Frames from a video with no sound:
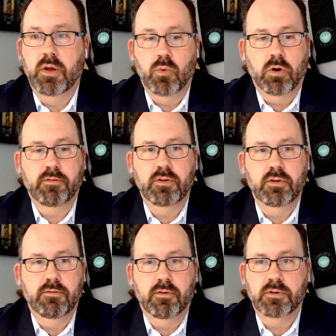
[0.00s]
that work for
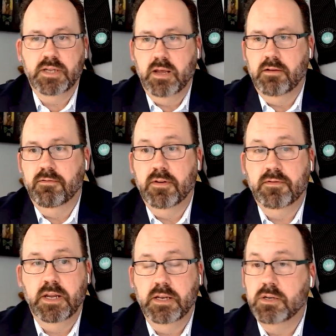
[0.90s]
you for 10,
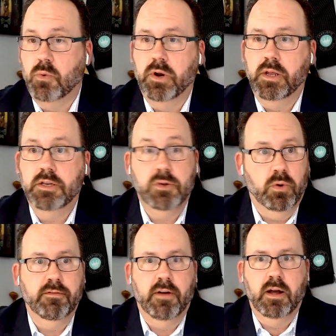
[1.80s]
15, 20,
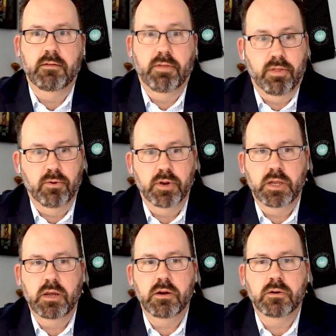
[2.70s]
25, 30
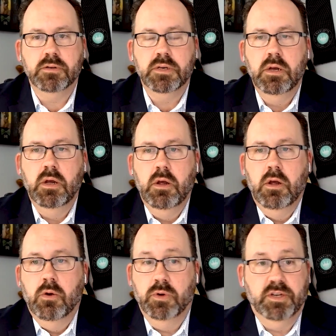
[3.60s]
years,
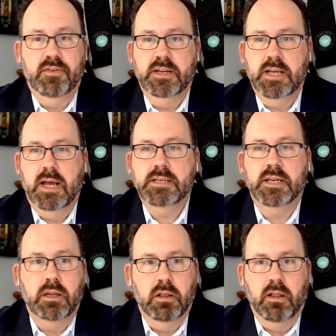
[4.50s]
which is
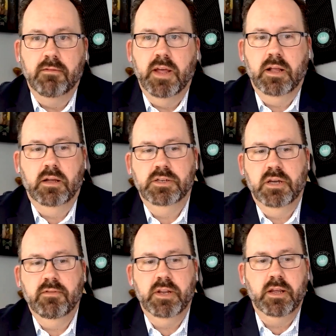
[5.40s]
fantastic. You love that
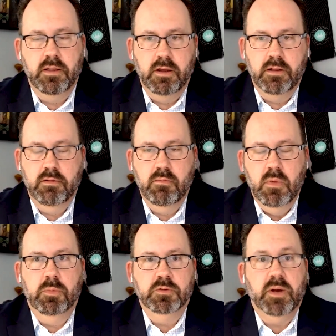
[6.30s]
longevity and
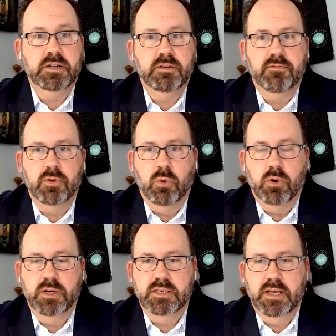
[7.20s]
people's passion for your
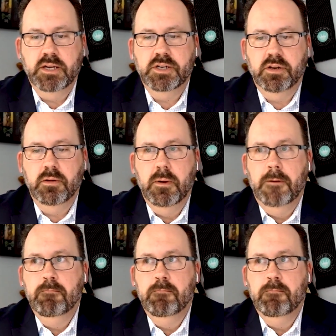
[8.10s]
organization.